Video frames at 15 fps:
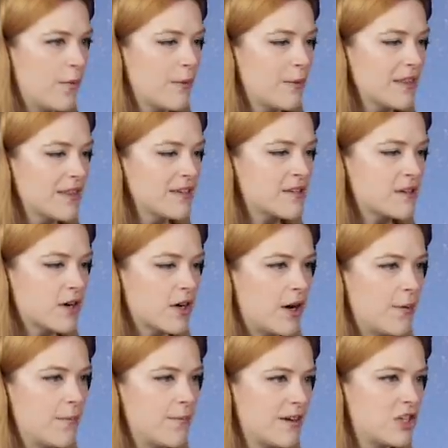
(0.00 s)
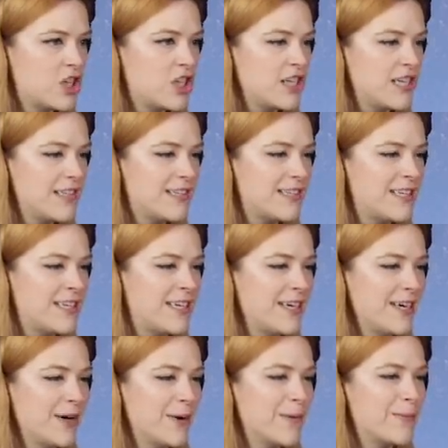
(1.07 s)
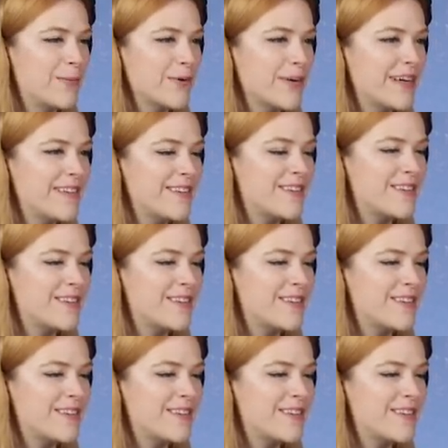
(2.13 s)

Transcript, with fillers: What about this girl? She's cute, Bryn